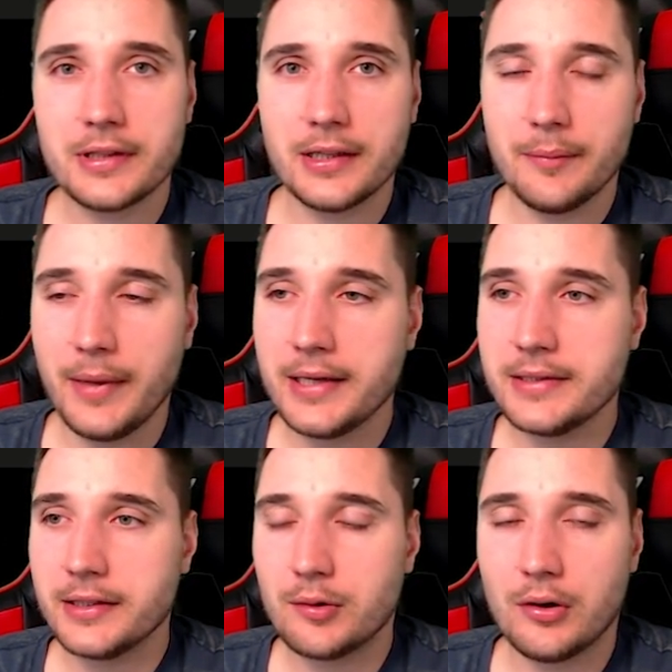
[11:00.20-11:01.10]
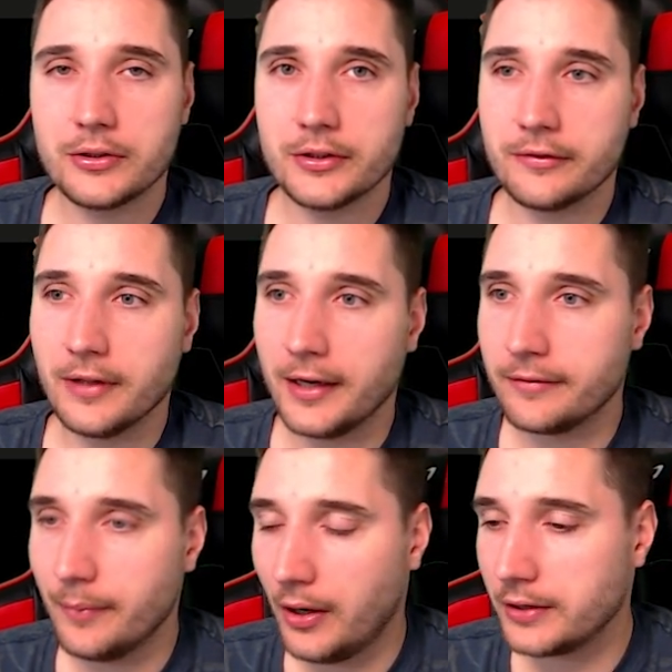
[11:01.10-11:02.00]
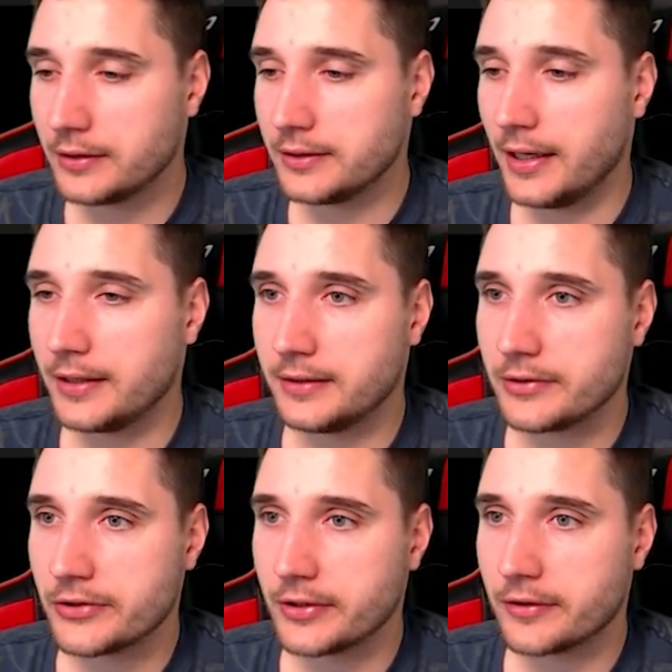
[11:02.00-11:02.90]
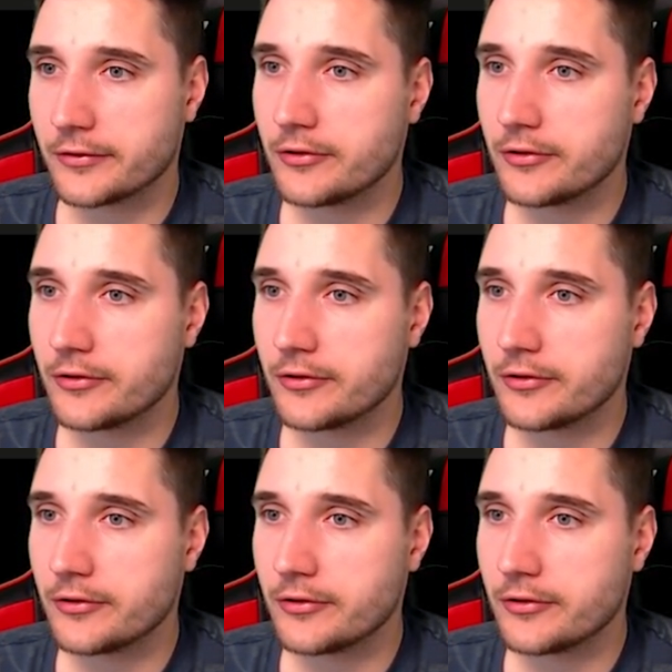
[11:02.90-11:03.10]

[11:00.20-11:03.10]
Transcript: an amazing quality of life mod that deserves